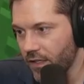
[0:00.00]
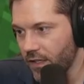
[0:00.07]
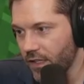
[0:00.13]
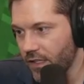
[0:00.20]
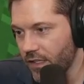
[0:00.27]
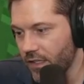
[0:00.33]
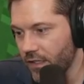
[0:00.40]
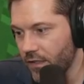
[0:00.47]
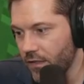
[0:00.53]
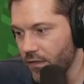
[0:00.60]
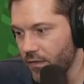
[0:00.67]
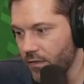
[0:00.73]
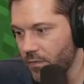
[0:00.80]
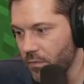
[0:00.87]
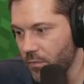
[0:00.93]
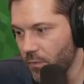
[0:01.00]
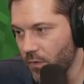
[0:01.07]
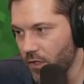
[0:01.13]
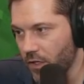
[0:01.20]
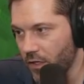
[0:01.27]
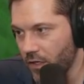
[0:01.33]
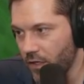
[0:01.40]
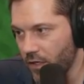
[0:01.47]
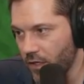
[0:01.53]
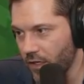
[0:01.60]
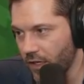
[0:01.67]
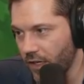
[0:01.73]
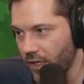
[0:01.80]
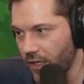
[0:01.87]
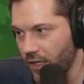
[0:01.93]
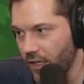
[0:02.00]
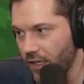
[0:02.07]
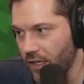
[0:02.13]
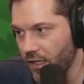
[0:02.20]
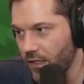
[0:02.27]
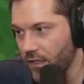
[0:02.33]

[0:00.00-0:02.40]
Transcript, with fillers: that didn't work, and